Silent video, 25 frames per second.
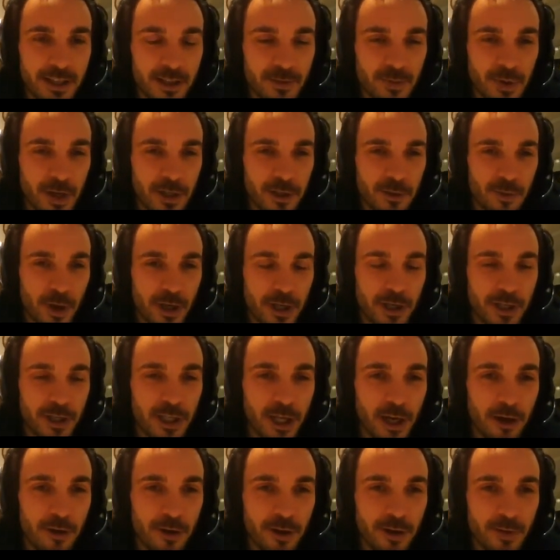Depends where you
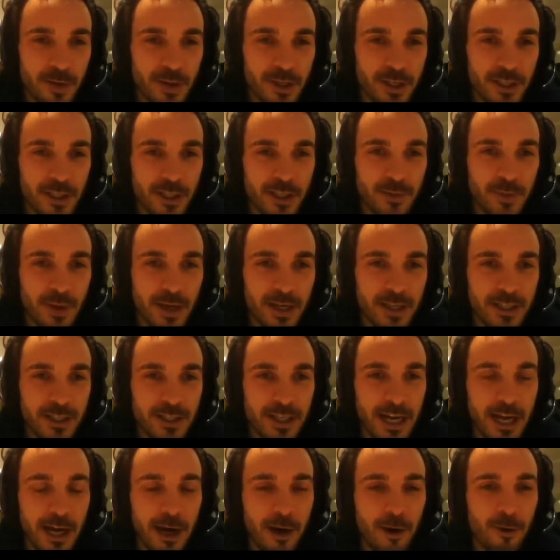go with it, because it
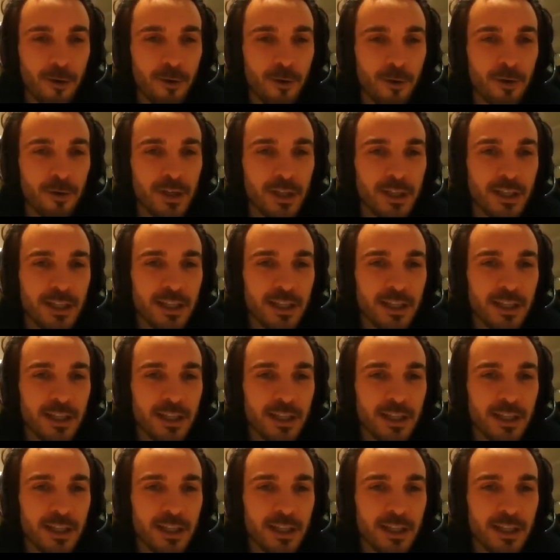depends how